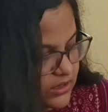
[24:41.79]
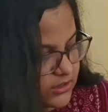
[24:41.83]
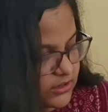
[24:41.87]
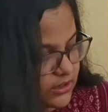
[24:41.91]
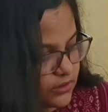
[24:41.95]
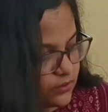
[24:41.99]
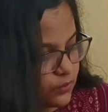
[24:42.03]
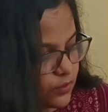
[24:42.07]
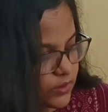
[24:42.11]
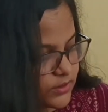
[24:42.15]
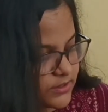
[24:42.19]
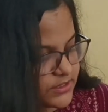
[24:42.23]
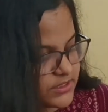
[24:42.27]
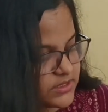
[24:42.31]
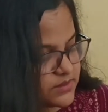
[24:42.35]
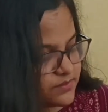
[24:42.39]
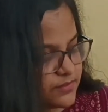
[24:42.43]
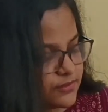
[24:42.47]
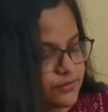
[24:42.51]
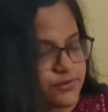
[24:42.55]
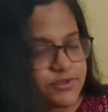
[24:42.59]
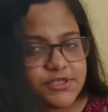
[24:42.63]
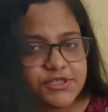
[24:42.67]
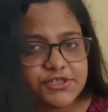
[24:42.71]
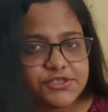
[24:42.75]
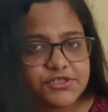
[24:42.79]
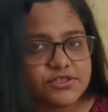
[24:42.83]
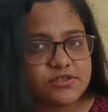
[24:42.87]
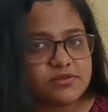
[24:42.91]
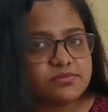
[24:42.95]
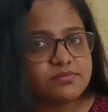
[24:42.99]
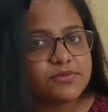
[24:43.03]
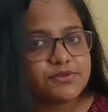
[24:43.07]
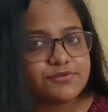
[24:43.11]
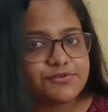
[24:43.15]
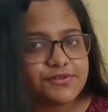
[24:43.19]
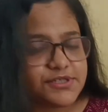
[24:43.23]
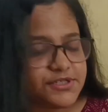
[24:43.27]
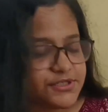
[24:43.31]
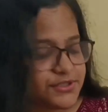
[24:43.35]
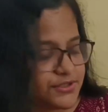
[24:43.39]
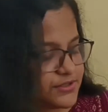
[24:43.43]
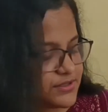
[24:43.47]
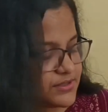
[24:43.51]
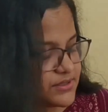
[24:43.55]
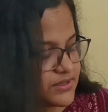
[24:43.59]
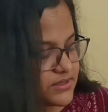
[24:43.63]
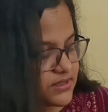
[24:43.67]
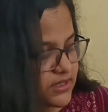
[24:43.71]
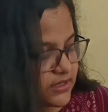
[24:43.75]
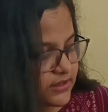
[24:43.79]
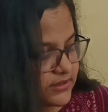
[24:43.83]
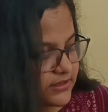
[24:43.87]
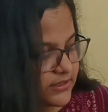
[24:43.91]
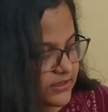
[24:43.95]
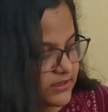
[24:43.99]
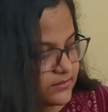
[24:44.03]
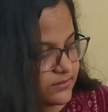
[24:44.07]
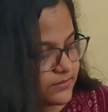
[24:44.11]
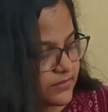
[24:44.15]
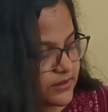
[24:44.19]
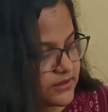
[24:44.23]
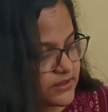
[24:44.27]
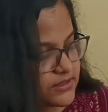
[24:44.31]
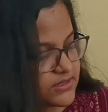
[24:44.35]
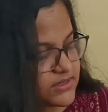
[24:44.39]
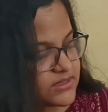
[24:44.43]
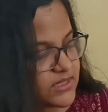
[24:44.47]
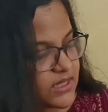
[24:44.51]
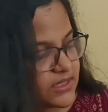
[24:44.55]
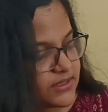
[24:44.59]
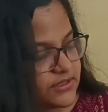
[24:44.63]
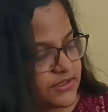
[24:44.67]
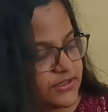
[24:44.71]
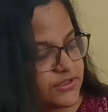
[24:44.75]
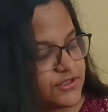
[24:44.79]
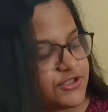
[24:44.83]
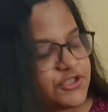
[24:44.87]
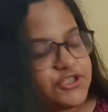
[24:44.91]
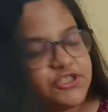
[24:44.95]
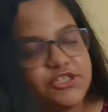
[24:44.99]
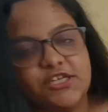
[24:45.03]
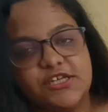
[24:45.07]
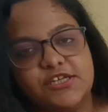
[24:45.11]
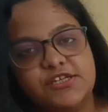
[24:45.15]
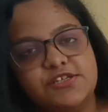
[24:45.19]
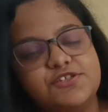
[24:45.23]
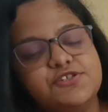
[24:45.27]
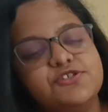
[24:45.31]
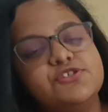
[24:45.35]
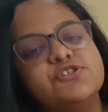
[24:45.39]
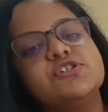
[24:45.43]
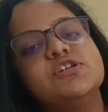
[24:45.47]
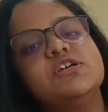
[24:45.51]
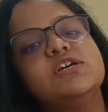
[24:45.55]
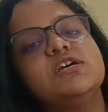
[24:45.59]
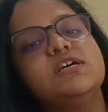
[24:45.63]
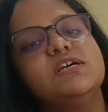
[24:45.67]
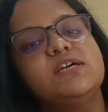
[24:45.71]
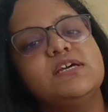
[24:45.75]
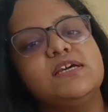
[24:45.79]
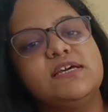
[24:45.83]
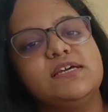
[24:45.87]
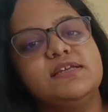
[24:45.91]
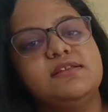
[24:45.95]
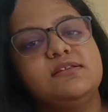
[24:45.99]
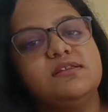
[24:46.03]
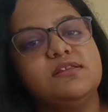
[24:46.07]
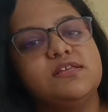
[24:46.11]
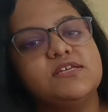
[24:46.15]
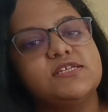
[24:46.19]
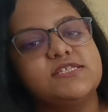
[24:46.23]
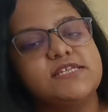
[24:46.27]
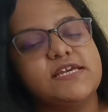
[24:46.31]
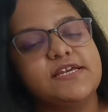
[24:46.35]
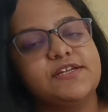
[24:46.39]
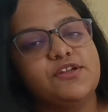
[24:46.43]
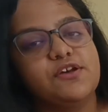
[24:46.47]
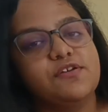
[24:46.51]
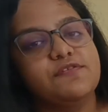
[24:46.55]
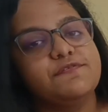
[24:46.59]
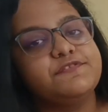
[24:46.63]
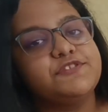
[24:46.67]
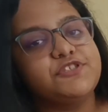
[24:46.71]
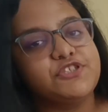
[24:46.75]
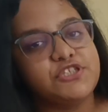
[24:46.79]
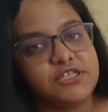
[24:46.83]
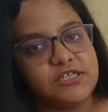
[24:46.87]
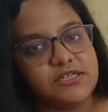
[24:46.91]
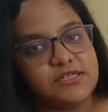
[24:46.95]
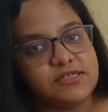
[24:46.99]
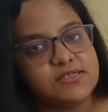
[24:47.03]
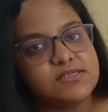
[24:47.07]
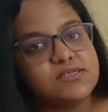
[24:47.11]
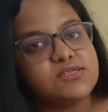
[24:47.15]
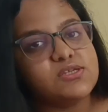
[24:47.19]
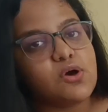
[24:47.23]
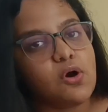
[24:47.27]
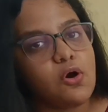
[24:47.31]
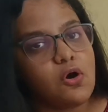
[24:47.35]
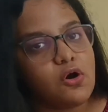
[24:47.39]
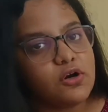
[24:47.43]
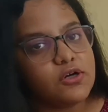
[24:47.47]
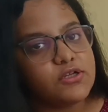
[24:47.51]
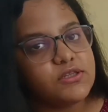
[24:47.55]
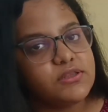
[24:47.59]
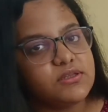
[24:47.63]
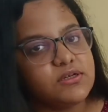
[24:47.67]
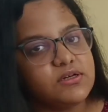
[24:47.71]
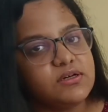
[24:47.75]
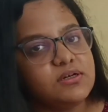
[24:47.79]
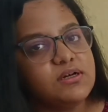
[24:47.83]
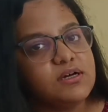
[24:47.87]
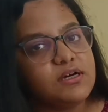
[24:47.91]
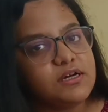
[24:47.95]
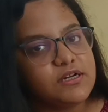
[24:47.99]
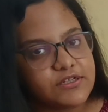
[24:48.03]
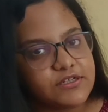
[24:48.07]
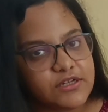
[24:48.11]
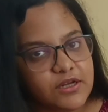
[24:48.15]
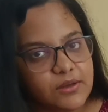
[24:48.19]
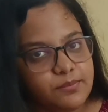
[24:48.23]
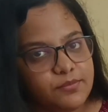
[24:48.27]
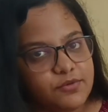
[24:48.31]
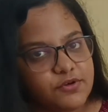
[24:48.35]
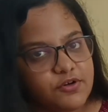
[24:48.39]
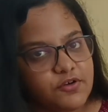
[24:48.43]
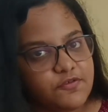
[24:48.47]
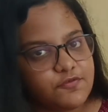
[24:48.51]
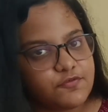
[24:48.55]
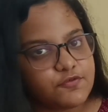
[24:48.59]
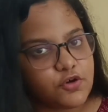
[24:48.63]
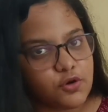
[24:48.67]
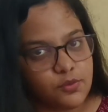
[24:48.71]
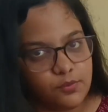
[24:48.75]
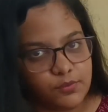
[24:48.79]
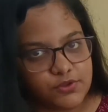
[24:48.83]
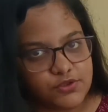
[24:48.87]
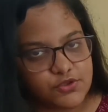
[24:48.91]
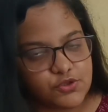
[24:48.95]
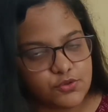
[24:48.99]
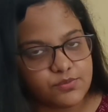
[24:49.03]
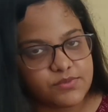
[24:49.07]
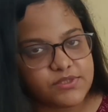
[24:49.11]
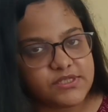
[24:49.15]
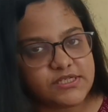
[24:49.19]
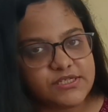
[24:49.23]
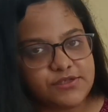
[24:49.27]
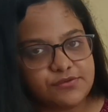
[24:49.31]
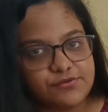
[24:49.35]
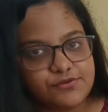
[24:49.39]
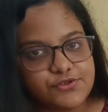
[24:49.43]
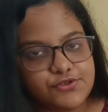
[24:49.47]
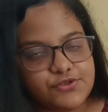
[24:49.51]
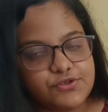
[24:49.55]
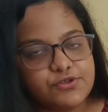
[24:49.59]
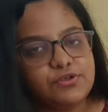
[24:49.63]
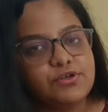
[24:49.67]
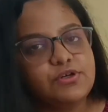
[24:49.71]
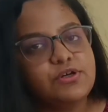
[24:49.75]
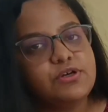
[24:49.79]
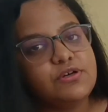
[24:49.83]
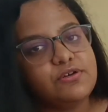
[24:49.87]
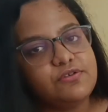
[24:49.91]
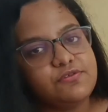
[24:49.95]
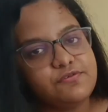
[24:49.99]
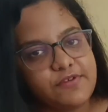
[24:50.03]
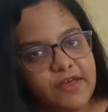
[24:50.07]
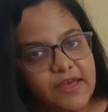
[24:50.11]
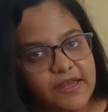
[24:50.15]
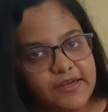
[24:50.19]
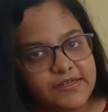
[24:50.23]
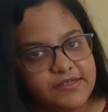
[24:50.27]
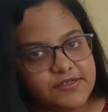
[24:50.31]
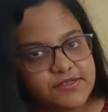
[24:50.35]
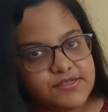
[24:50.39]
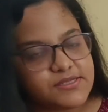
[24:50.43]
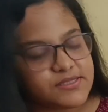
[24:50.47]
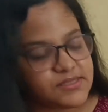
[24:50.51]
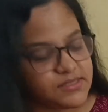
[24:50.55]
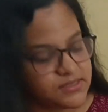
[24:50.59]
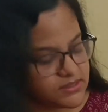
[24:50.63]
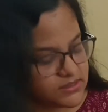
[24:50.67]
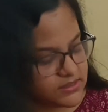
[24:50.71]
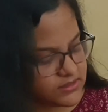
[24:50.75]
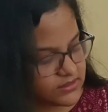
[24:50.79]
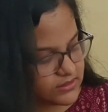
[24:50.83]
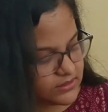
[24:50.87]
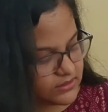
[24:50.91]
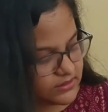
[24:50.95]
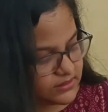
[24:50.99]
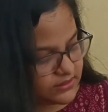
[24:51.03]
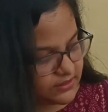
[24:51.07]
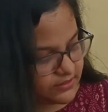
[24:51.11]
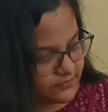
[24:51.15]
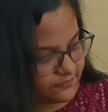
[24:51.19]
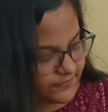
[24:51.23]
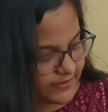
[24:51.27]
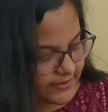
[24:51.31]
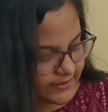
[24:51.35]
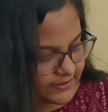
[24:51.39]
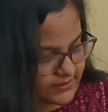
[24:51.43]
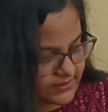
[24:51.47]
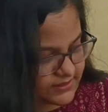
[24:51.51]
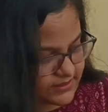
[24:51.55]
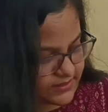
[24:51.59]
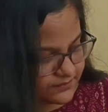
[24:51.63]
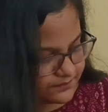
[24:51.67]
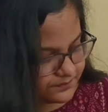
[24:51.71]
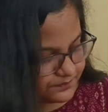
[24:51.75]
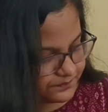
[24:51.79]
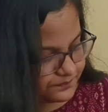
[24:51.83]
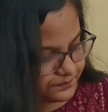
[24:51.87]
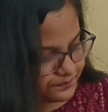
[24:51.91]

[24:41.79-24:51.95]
Now what is mutation? Mutation is nothing but the sudden change in the set of genes or the number of chromosomes due to various effects.